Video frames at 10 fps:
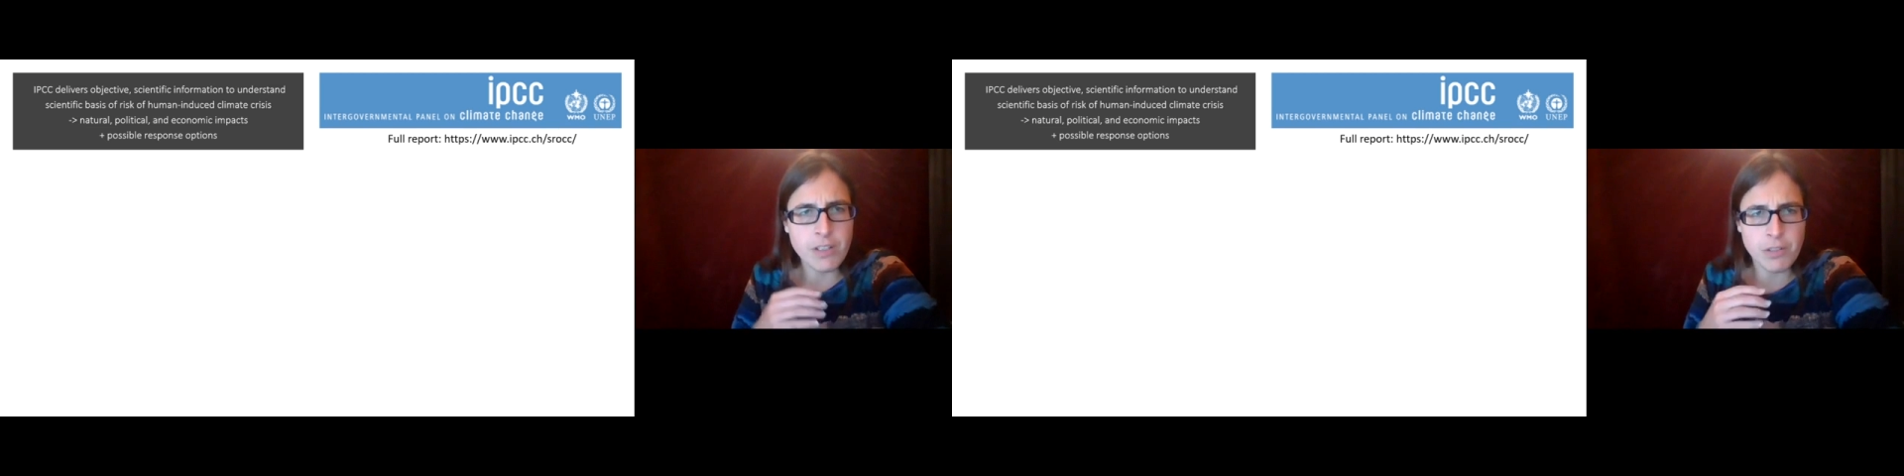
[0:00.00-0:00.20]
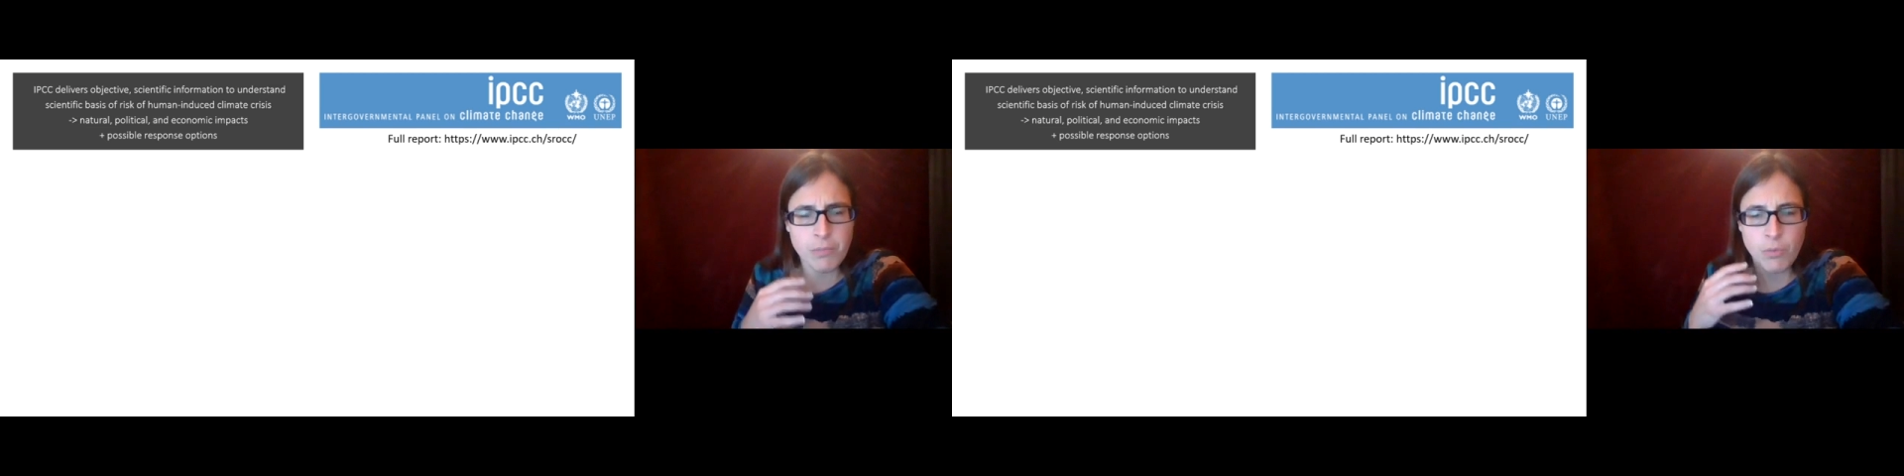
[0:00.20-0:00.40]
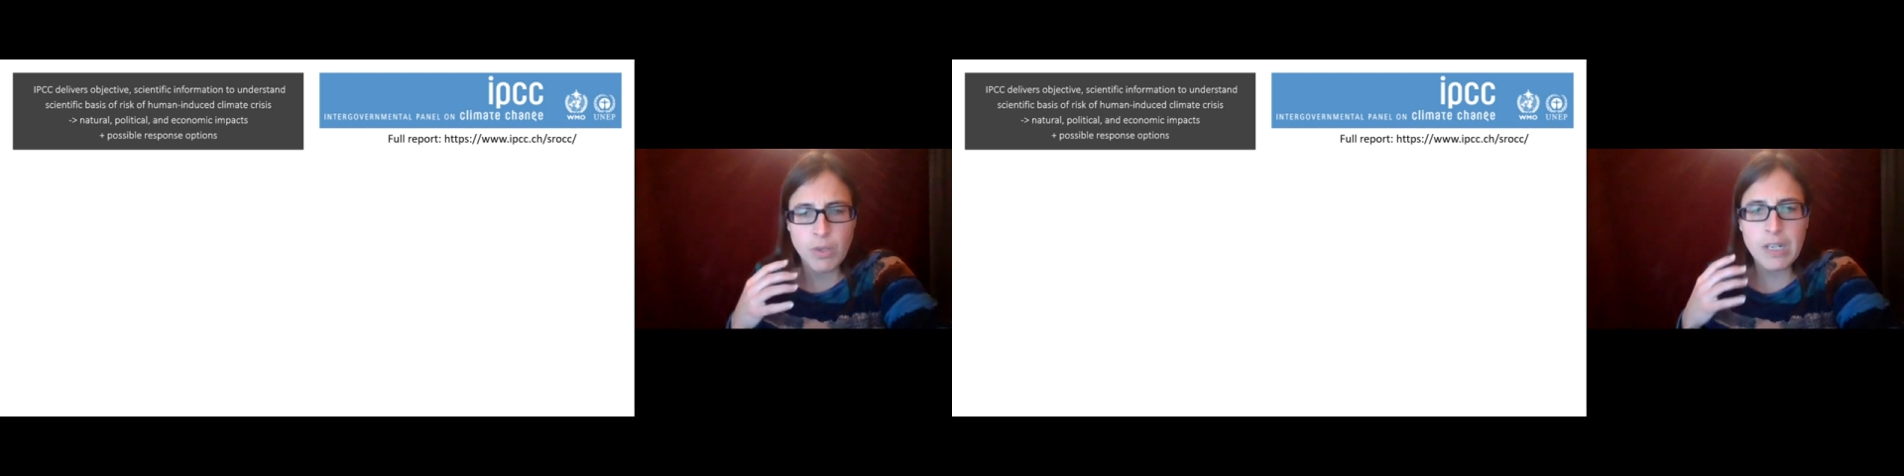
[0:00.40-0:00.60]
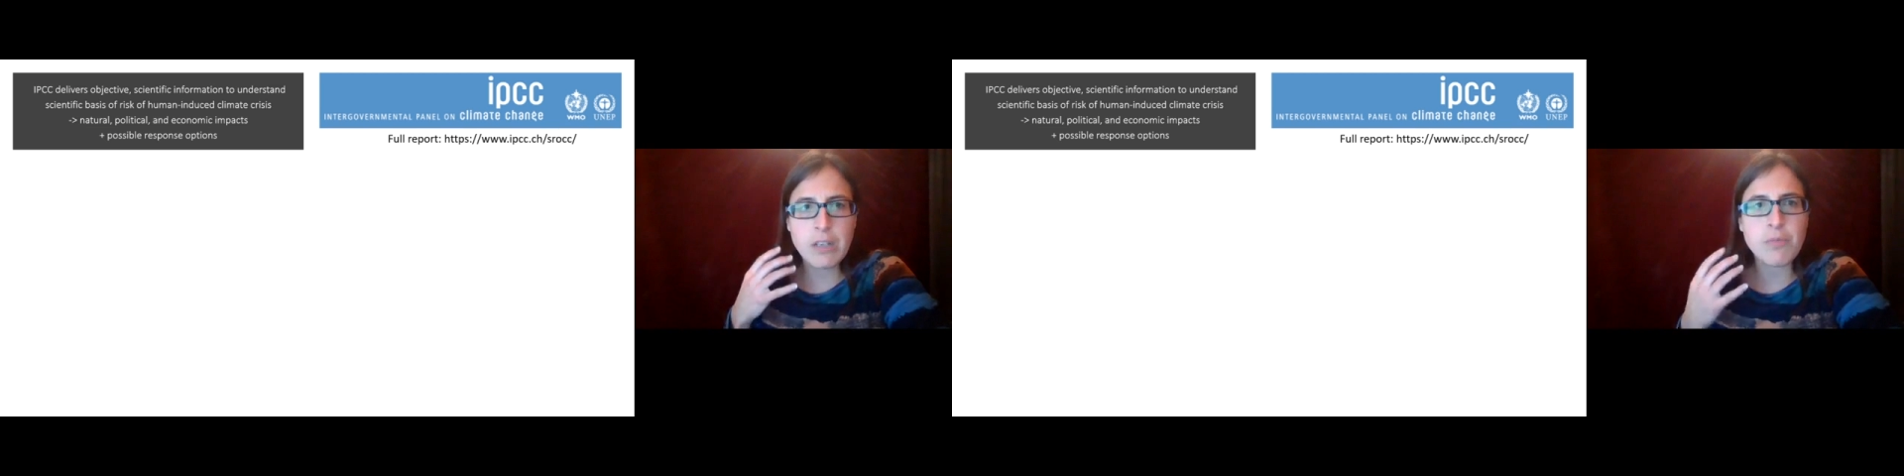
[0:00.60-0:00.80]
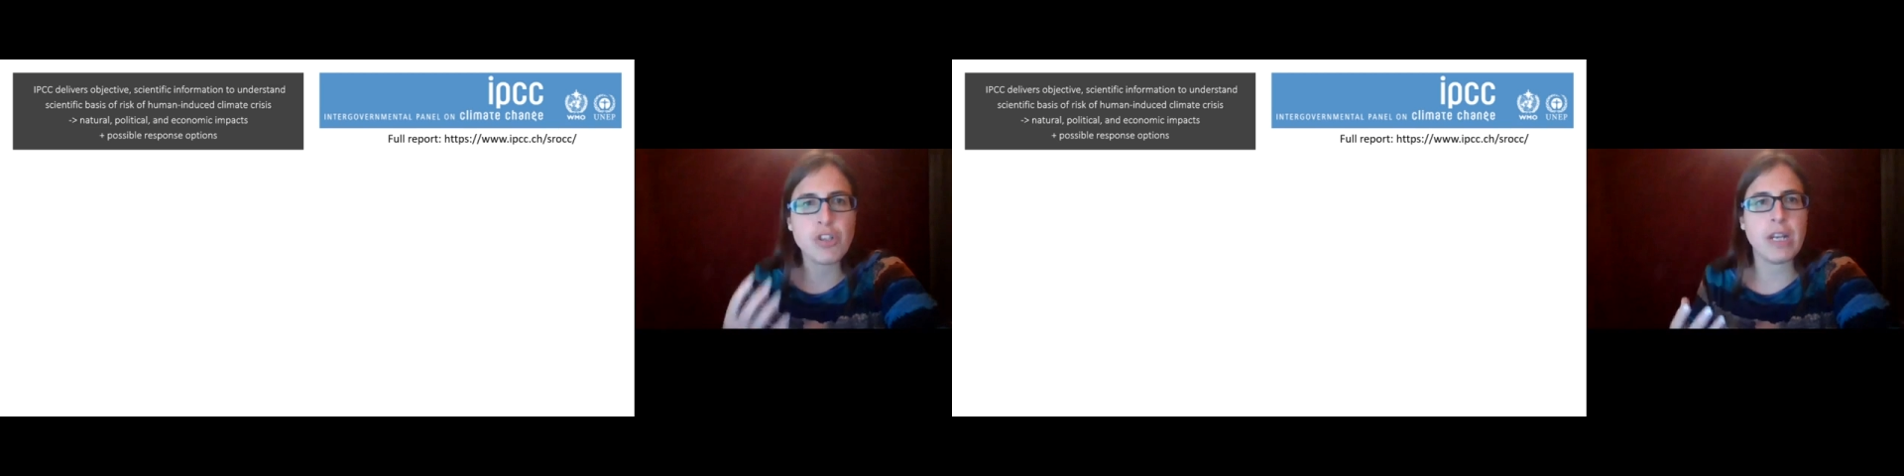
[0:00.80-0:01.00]
some really
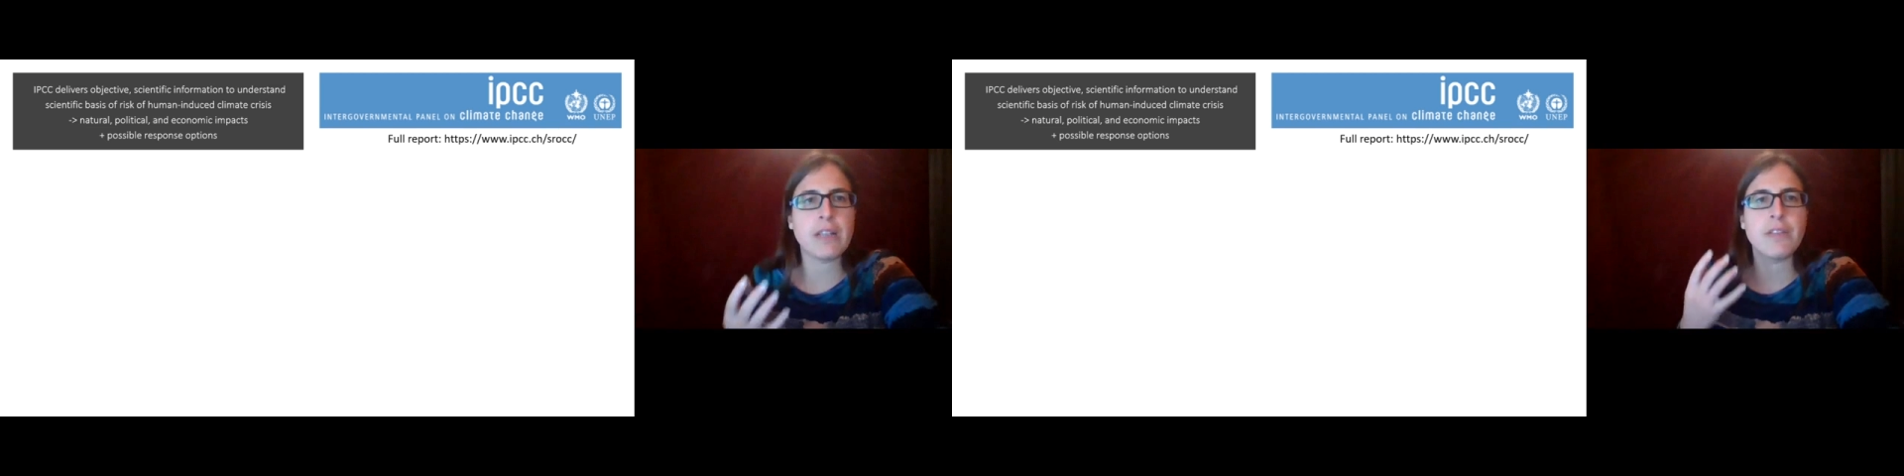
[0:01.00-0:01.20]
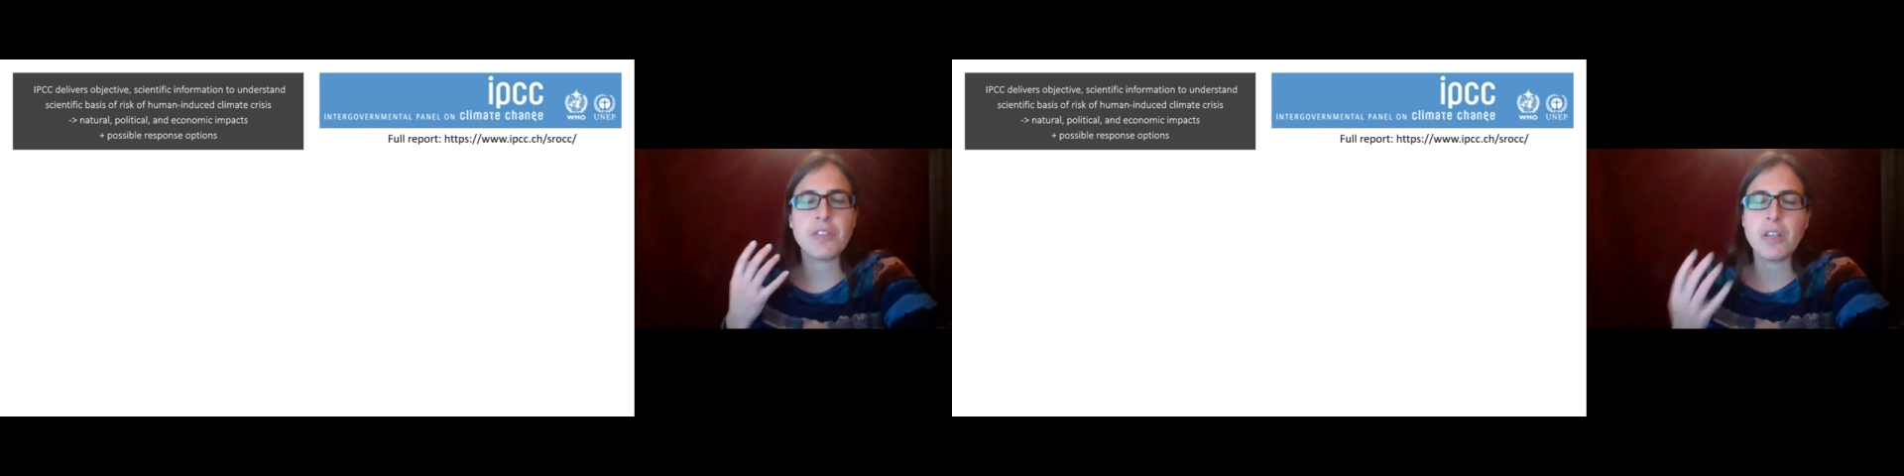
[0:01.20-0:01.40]
objective